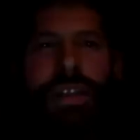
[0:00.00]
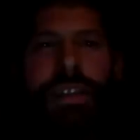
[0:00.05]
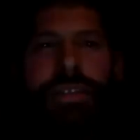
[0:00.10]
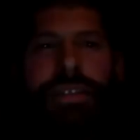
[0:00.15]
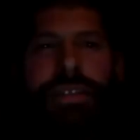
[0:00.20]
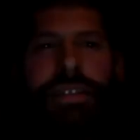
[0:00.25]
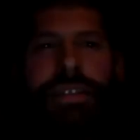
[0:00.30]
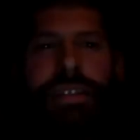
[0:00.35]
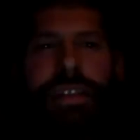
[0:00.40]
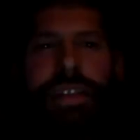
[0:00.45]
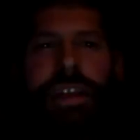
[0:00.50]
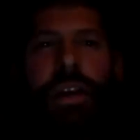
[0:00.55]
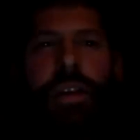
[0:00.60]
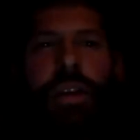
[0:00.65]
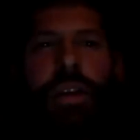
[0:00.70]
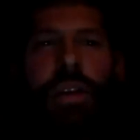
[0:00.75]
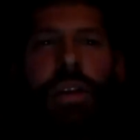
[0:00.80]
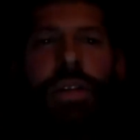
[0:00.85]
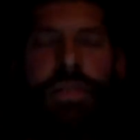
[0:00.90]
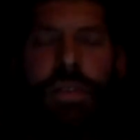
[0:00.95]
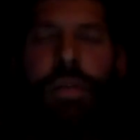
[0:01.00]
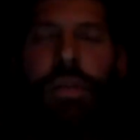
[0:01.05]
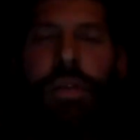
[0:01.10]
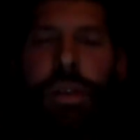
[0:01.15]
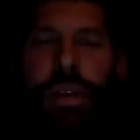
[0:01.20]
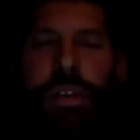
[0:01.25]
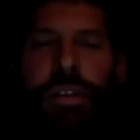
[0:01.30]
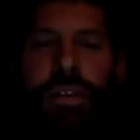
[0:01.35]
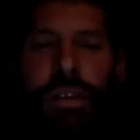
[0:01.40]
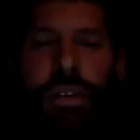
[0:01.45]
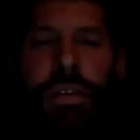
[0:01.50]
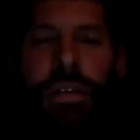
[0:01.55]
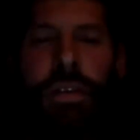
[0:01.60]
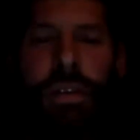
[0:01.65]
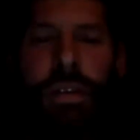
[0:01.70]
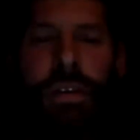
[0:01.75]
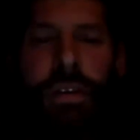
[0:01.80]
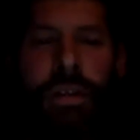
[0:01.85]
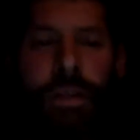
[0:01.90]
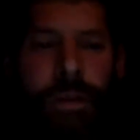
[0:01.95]
that that I'll always hold on to
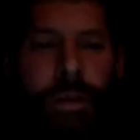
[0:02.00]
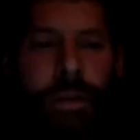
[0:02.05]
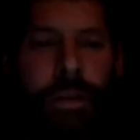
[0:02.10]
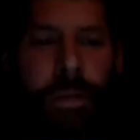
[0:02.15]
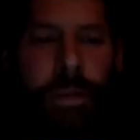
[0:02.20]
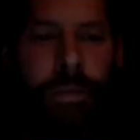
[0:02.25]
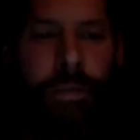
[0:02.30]
you